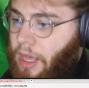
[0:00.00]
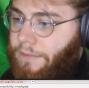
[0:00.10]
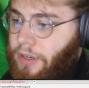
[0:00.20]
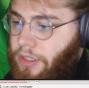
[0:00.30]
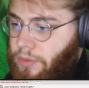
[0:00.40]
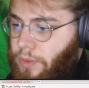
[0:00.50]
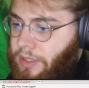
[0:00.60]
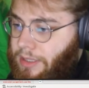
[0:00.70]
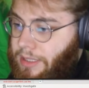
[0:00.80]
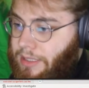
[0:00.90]
first we'll
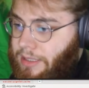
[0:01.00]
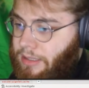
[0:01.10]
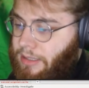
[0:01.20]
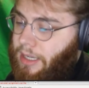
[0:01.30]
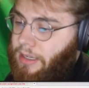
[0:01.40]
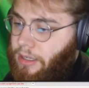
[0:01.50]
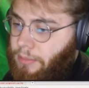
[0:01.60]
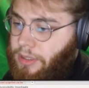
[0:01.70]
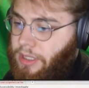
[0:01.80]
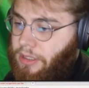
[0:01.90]
click the
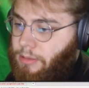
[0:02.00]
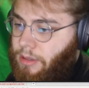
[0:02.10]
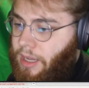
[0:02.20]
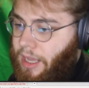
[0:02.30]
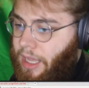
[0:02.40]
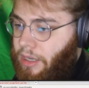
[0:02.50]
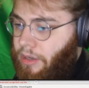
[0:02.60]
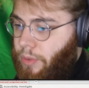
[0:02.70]
standout presenter mode and